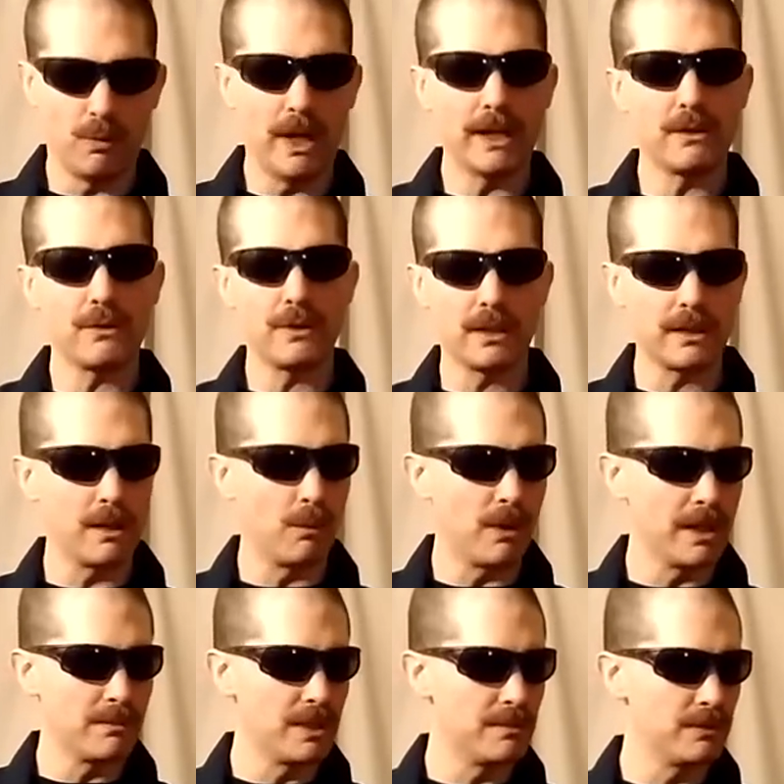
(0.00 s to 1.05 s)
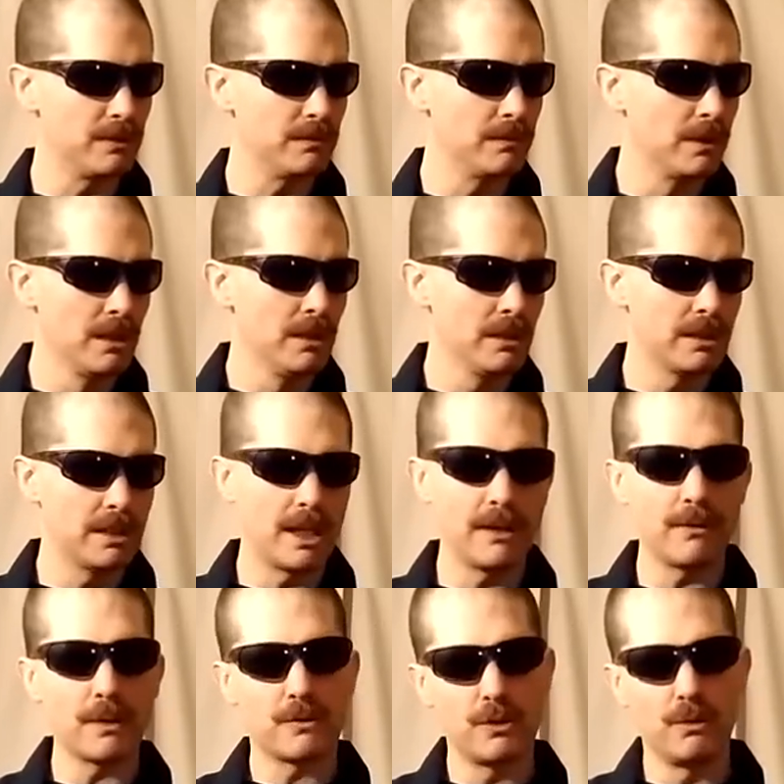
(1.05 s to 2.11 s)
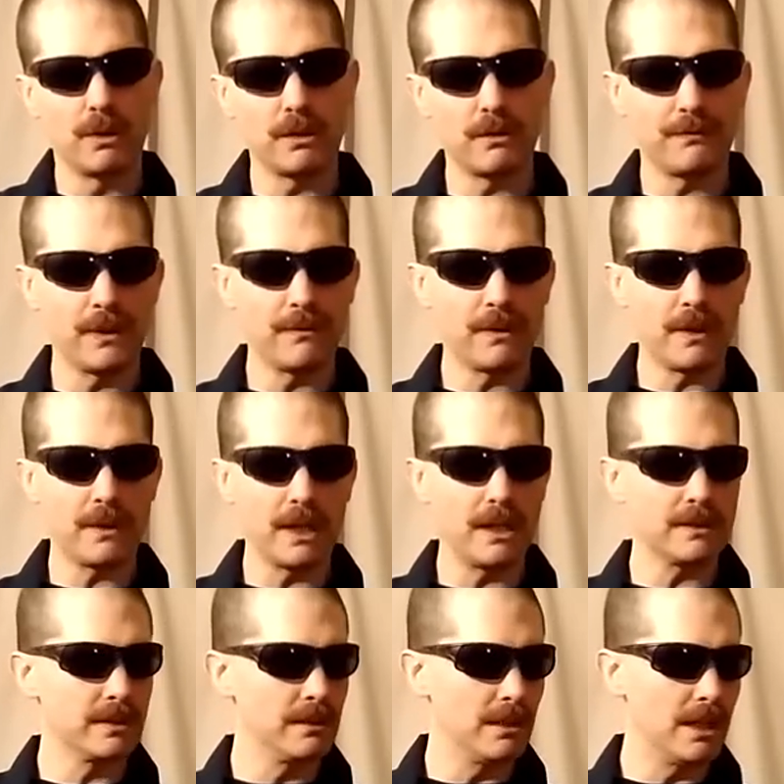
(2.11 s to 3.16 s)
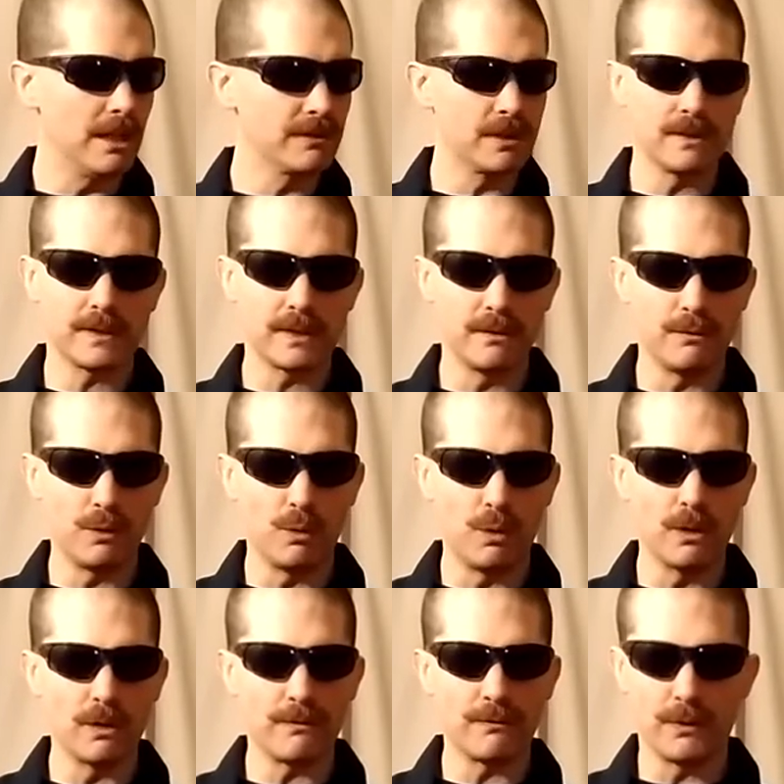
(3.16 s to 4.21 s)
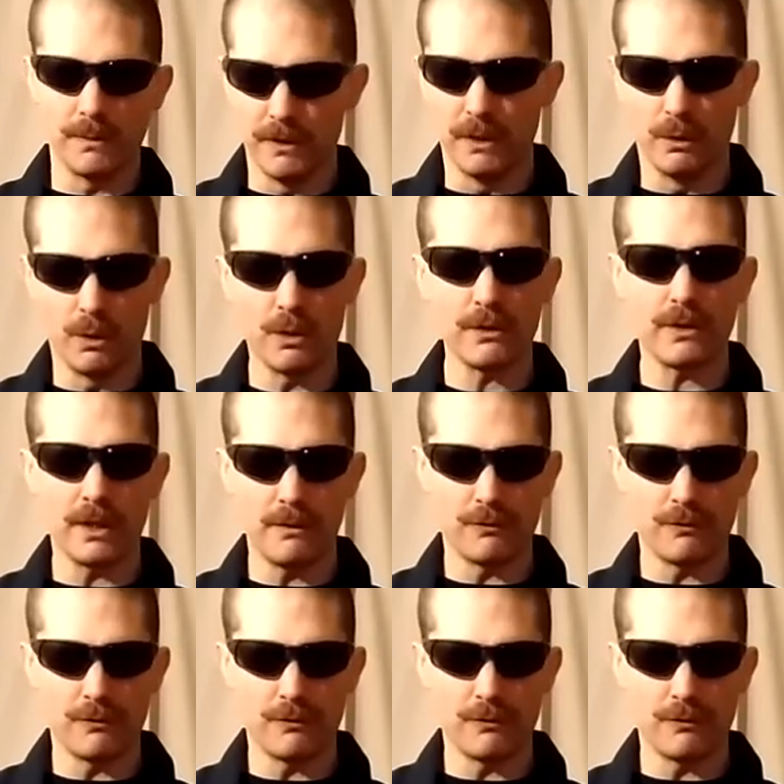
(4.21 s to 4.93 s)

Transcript: Why do you think that white people gave up 250,000 lives in the Civil War from the North,